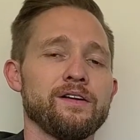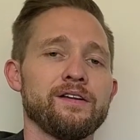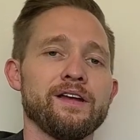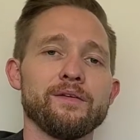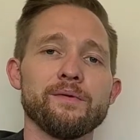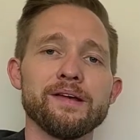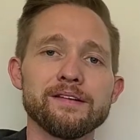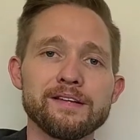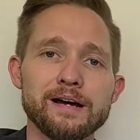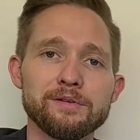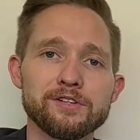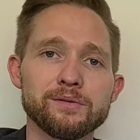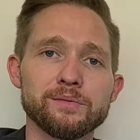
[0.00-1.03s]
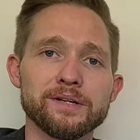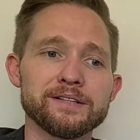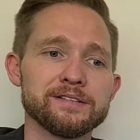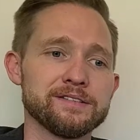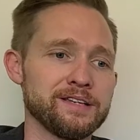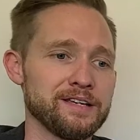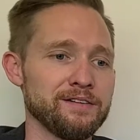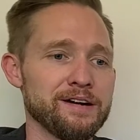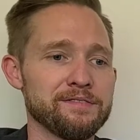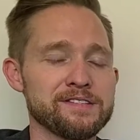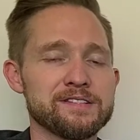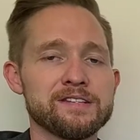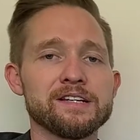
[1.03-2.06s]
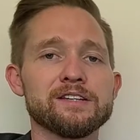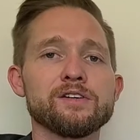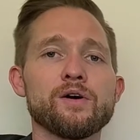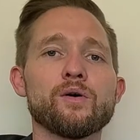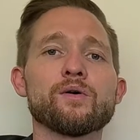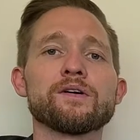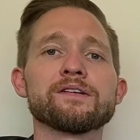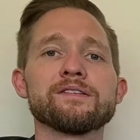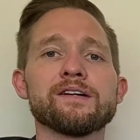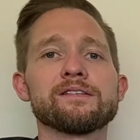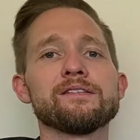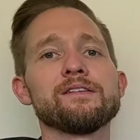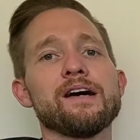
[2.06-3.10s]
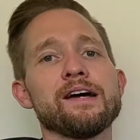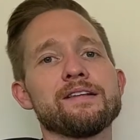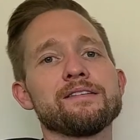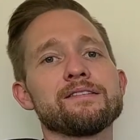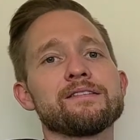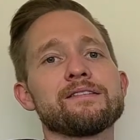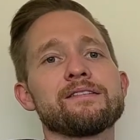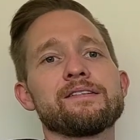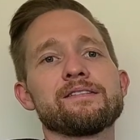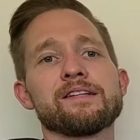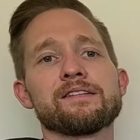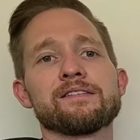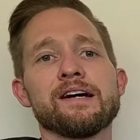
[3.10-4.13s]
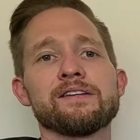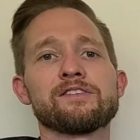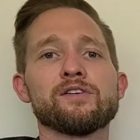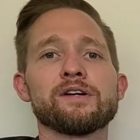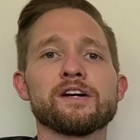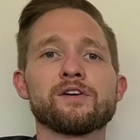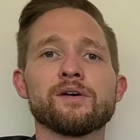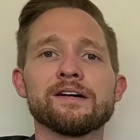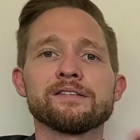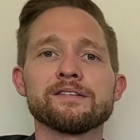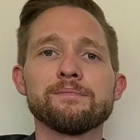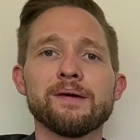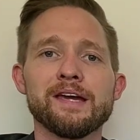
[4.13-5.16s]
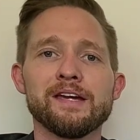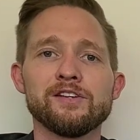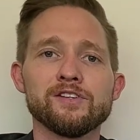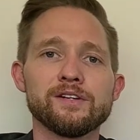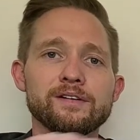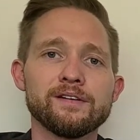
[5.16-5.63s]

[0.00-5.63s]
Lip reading: Now, the way the tablature works is that you have 6 horizontal lines, 6 lines going across the page.